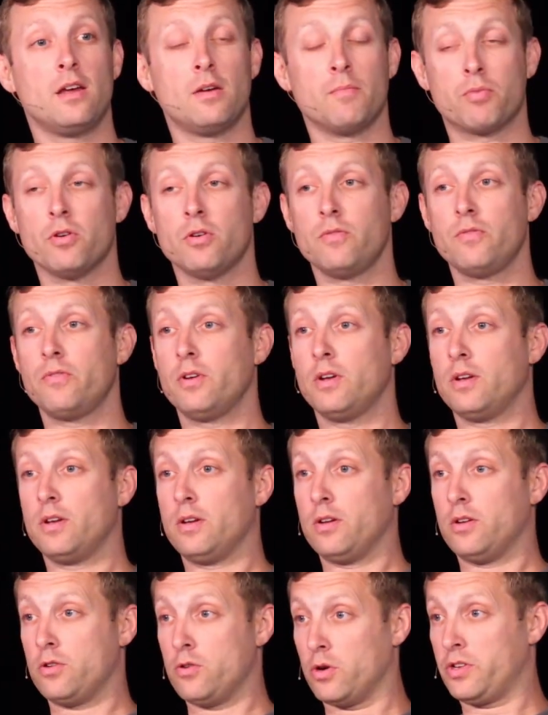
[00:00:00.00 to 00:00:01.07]
prove
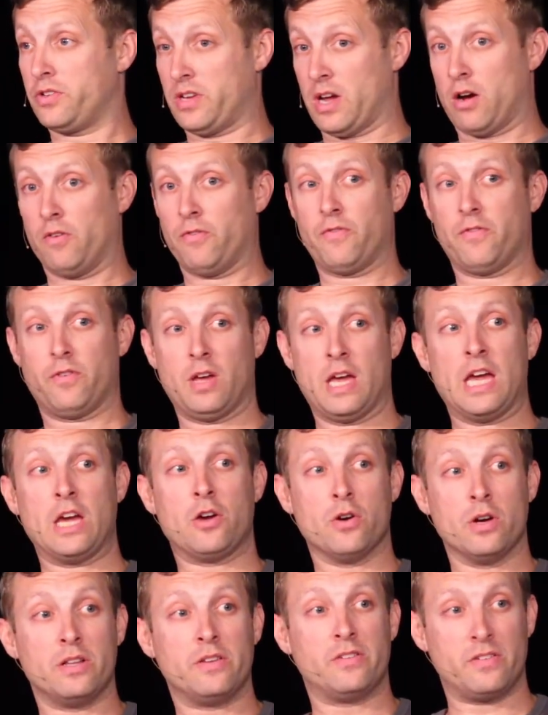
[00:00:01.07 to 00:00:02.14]
yourself in
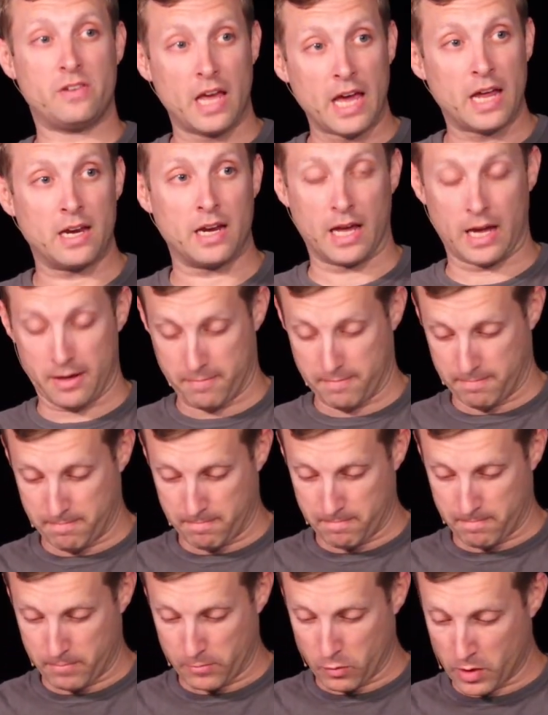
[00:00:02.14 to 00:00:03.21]
good standing,
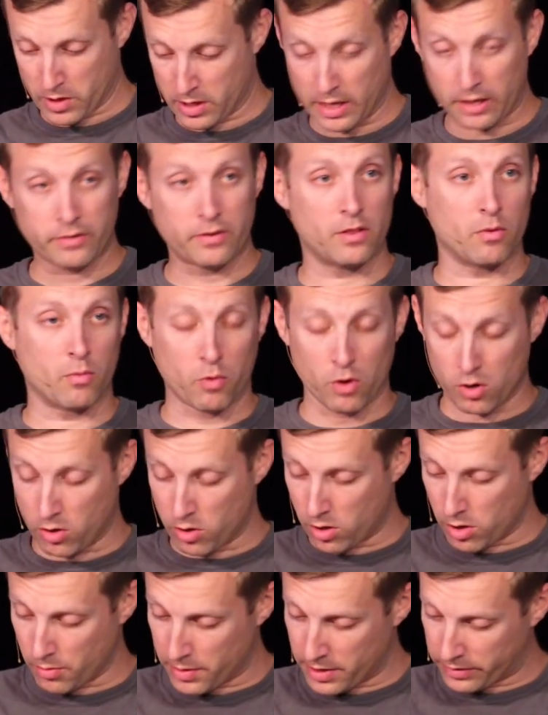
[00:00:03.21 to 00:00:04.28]
whether that's in the
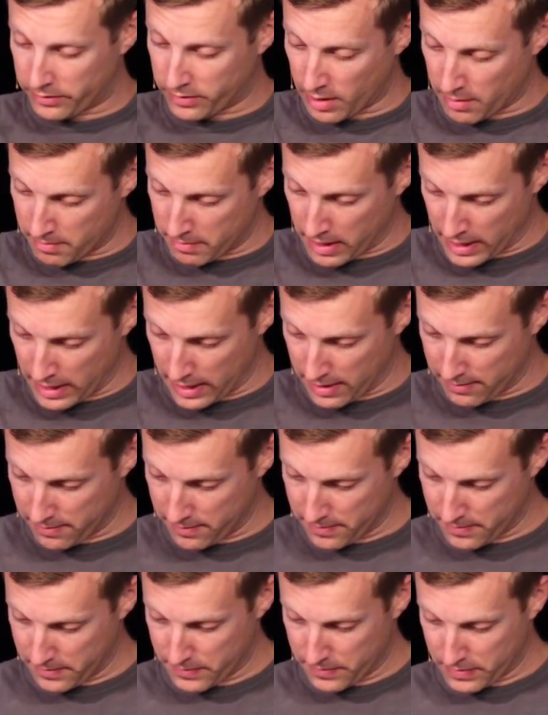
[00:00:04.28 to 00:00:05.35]
world or with somebody.
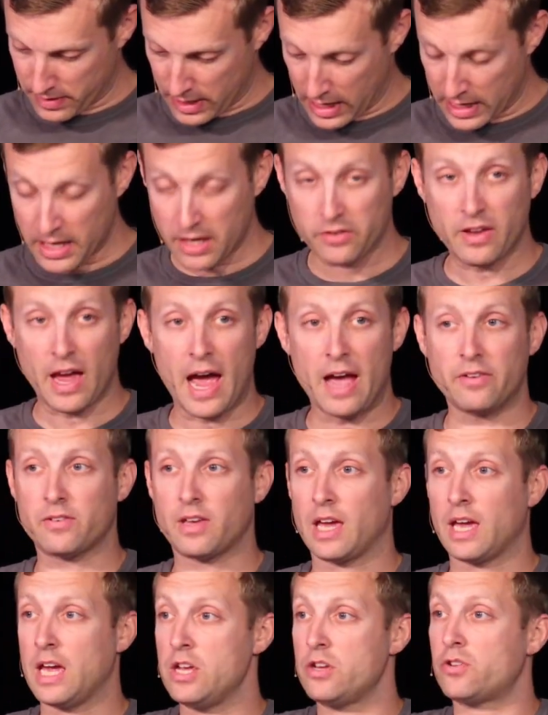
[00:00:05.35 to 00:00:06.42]
And
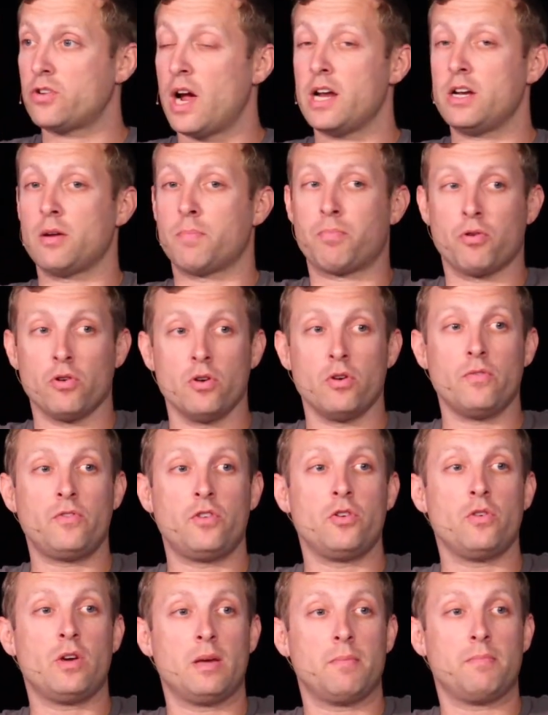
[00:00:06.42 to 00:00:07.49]
he's trying to prove
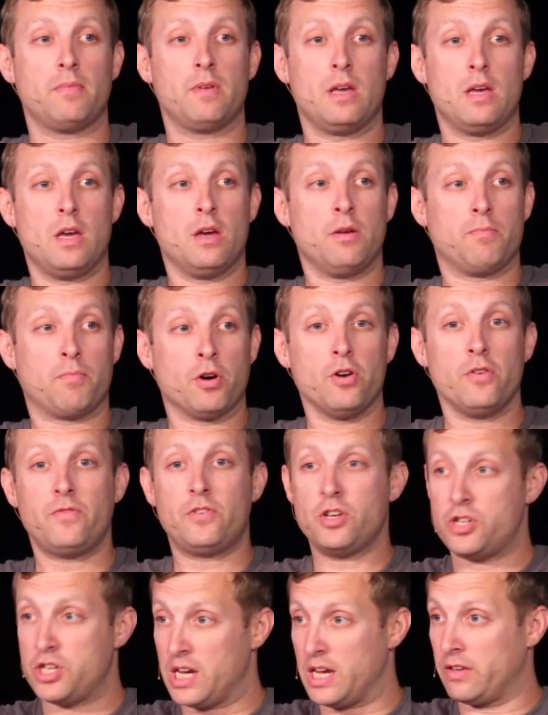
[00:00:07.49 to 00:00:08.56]

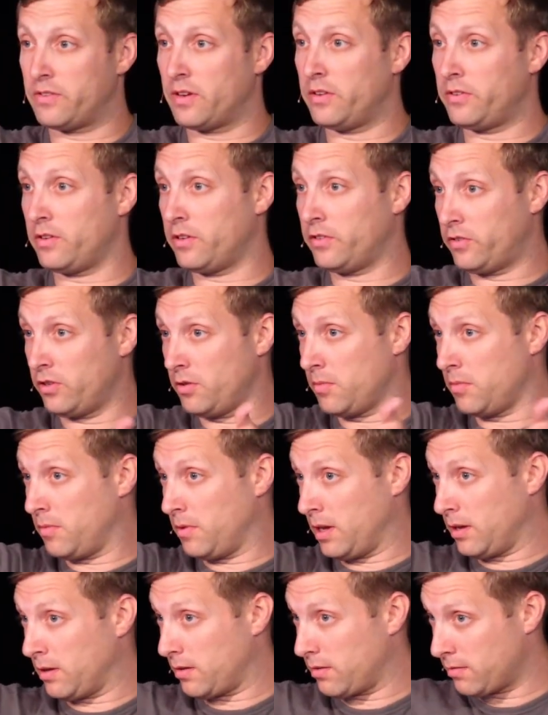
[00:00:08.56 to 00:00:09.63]
to Jesus, and
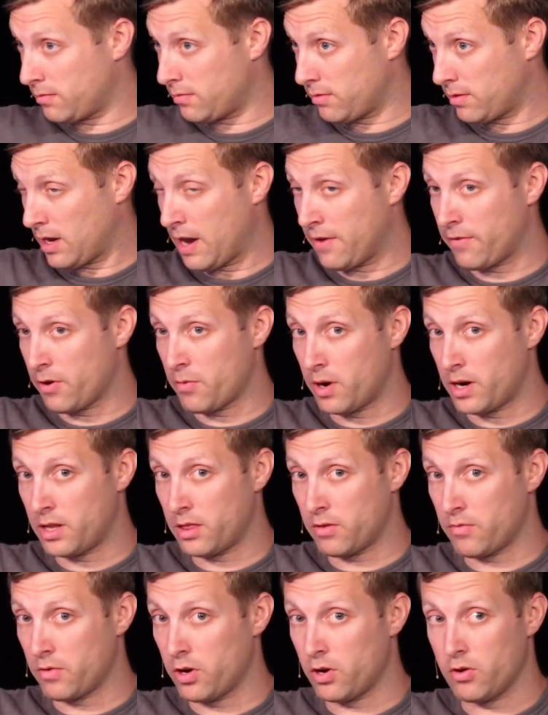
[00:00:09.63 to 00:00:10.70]
assuming everyone
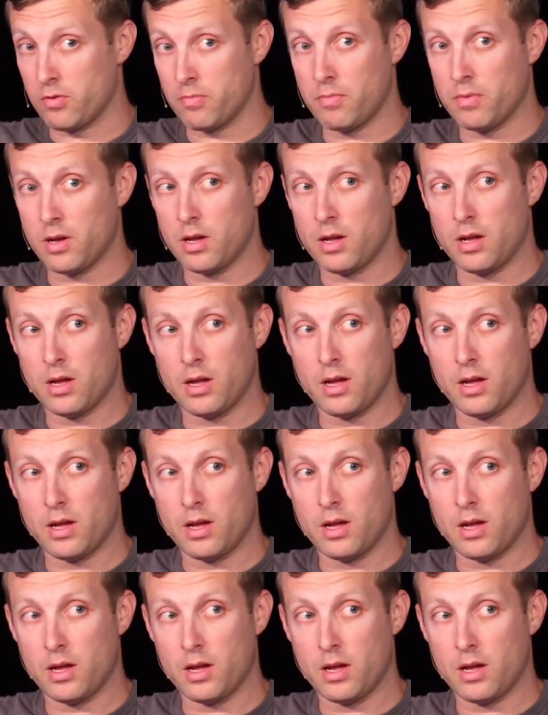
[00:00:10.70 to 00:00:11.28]
in the room,